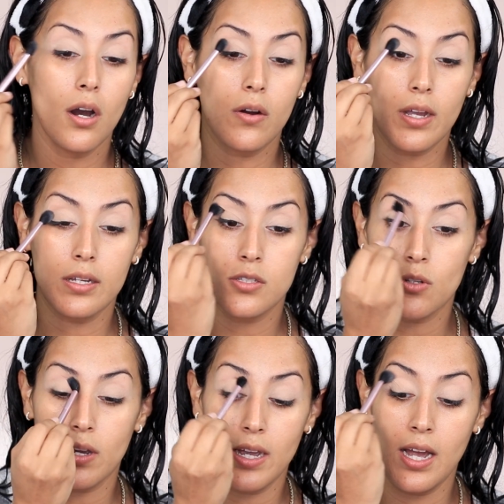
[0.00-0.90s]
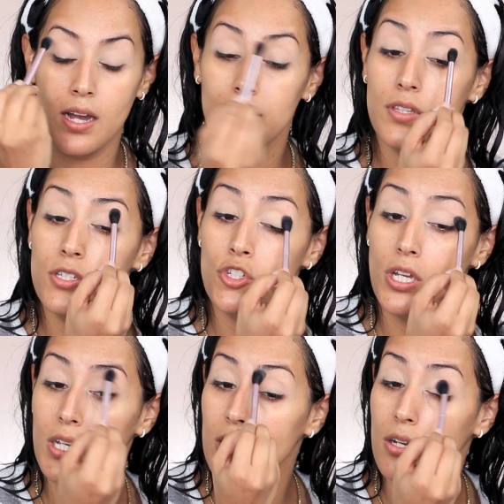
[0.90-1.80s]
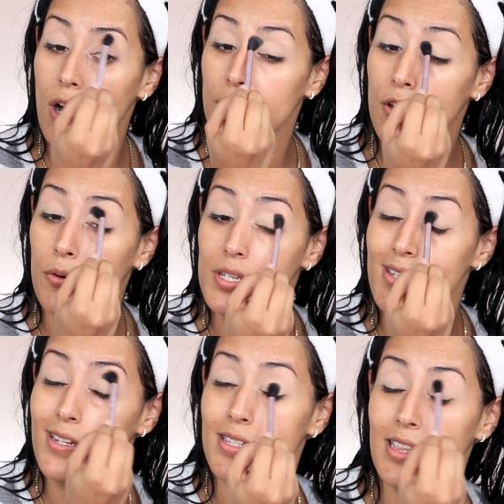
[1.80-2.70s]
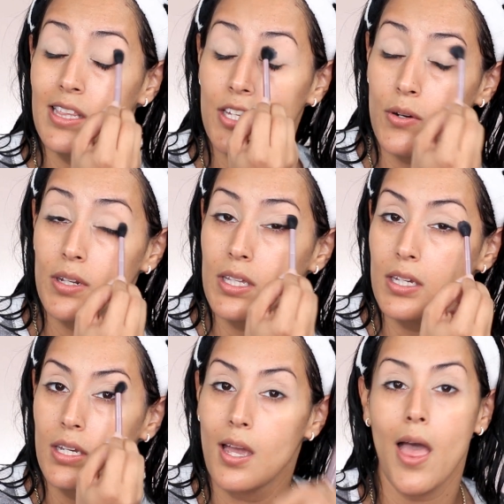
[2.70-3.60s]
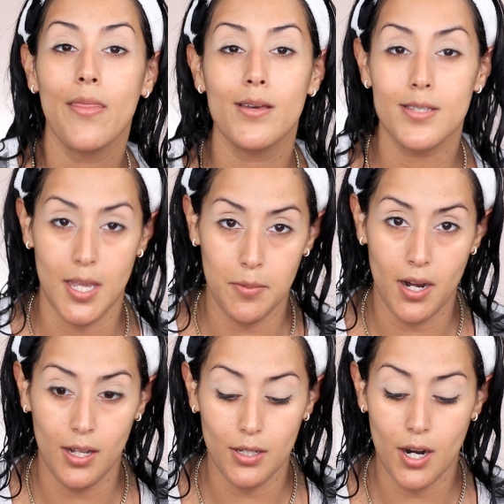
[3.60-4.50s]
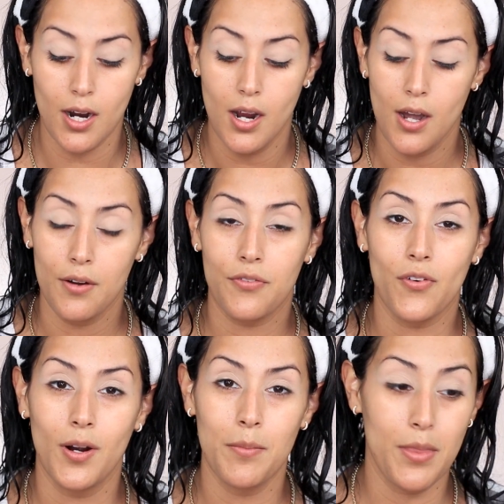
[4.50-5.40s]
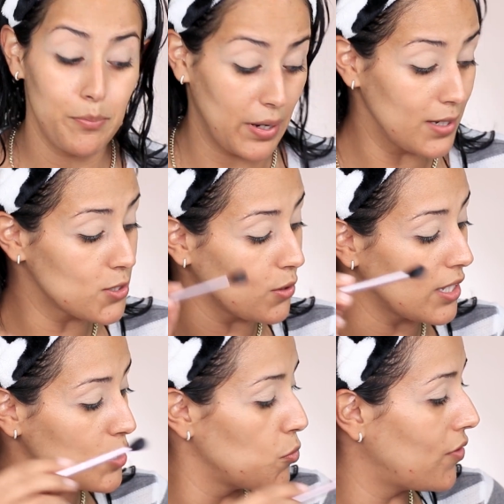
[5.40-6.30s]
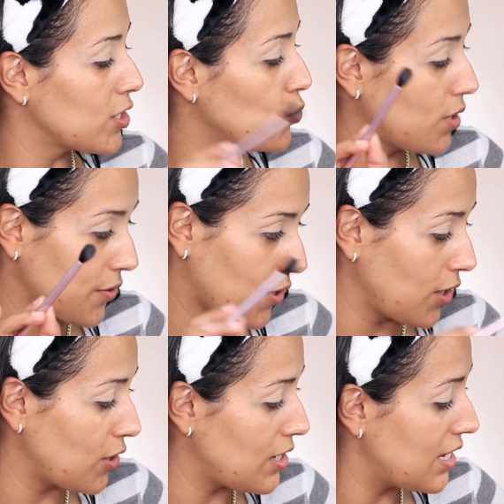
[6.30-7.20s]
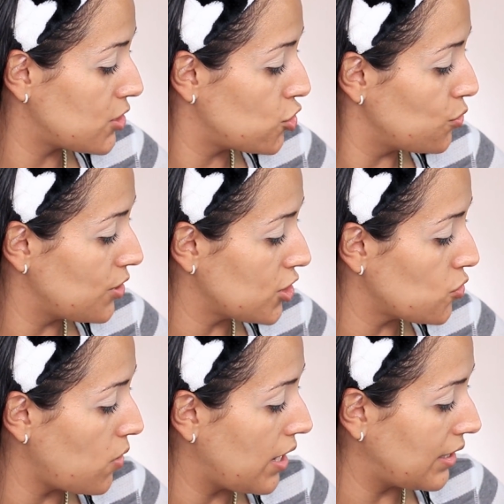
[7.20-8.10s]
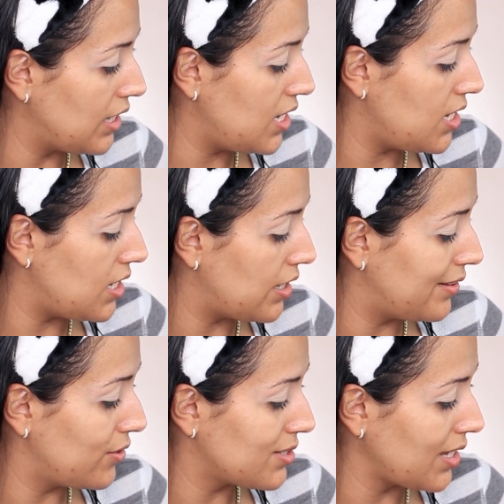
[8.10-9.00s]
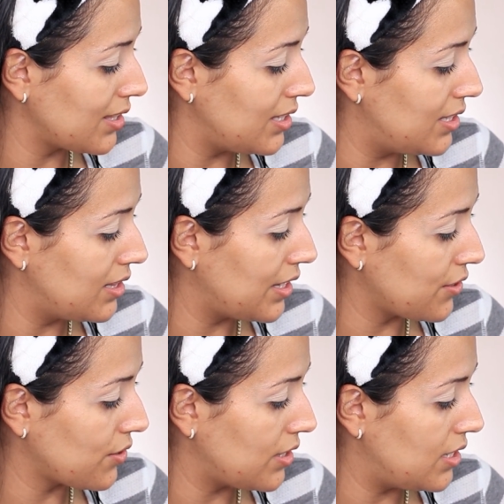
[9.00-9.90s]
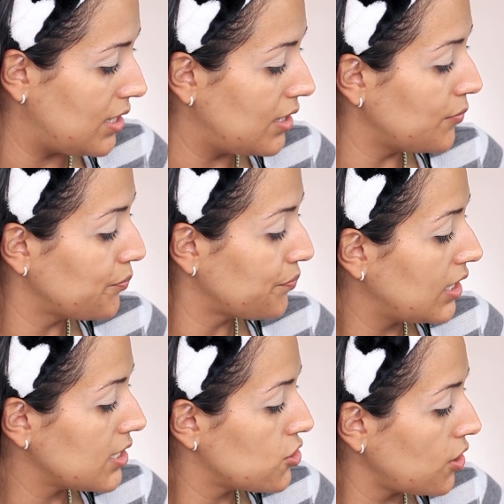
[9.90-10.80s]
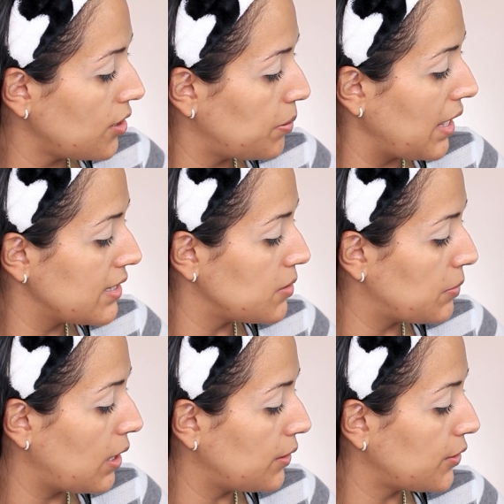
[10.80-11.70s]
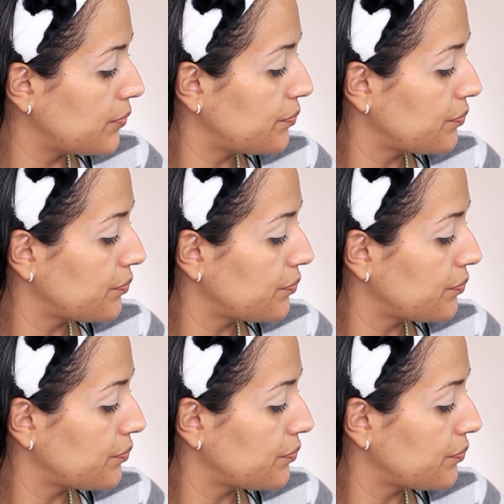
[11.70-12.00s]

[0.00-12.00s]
Okay, so I have this shade on the crease and it's literally the same color from the base. So let's move on to another color. Let's do this one, E. It looks like the letter E. Let's start applying some color.